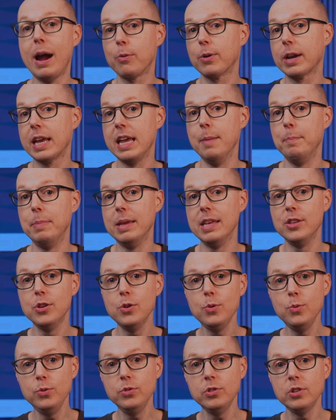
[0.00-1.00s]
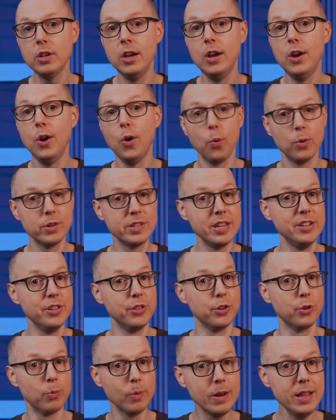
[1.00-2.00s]
power can't be used or sent
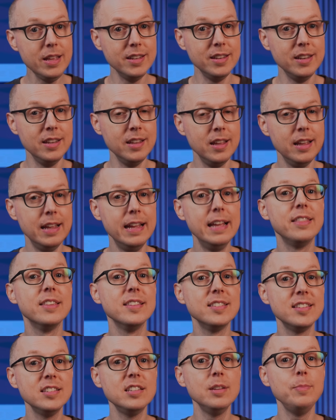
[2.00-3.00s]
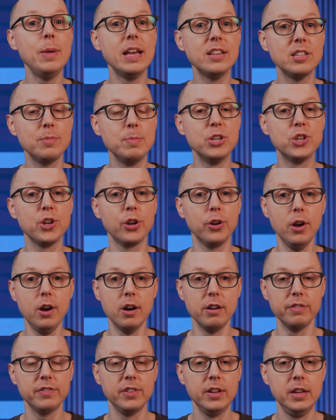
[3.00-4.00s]
to the grid, the system has to be shut
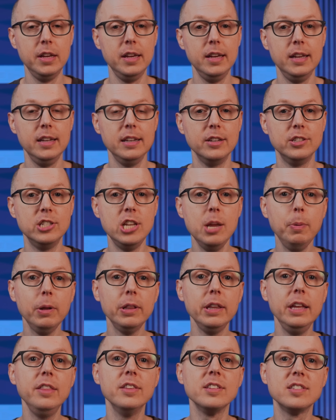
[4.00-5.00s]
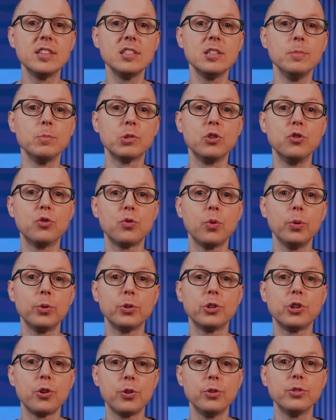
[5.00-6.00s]
off. Now, typically, the system's
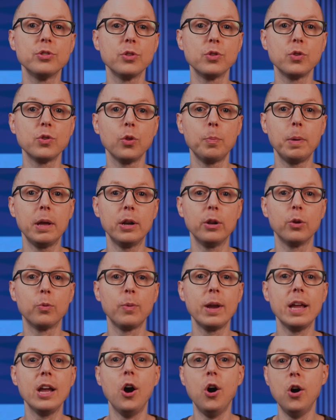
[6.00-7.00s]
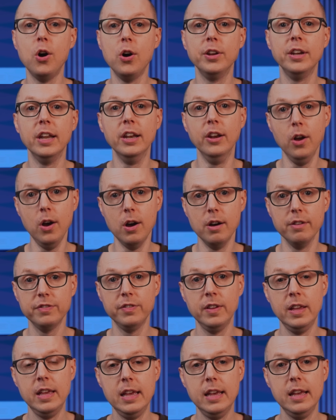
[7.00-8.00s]
controller turns the solar panel array on and
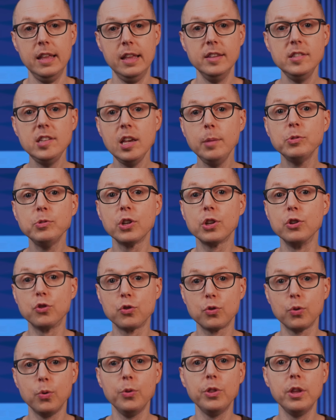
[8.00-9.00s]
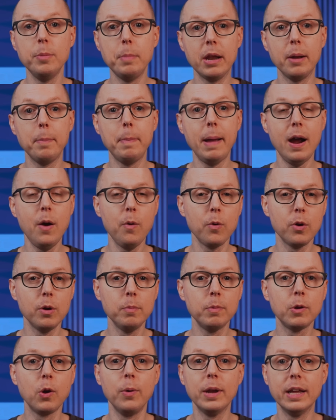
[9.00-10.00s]
off. This helps to control the amount of
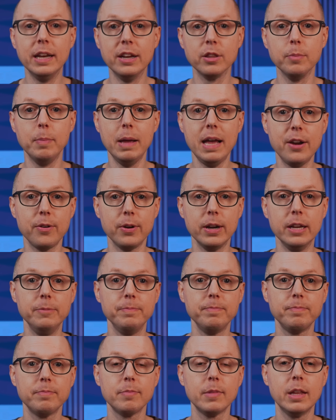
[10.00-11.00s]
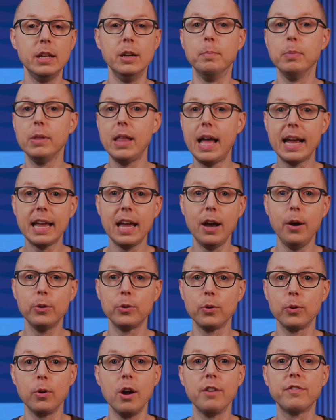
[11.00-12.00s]
power going into the battery. In a
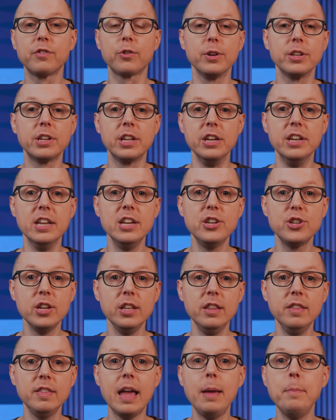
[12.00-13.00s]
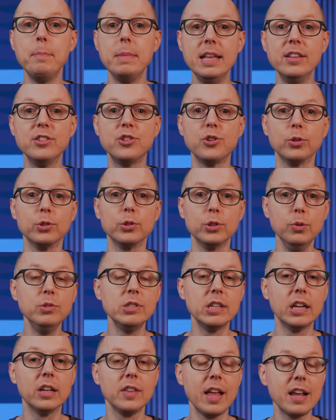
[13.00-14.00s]
blackout or off-grid condition, that means you're
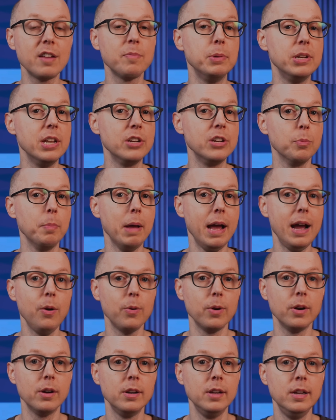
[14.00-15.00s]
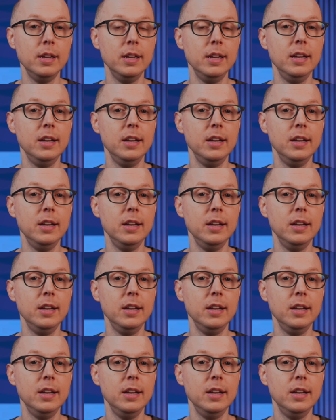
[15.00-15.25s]
losing a lot of potential power.